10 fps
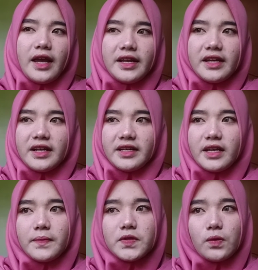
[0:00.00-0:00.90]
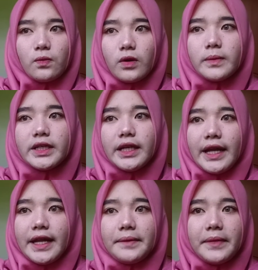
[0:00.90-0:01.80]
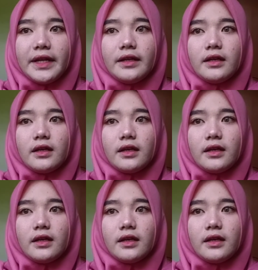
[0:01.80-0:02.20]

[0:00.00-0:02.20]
and gives women and men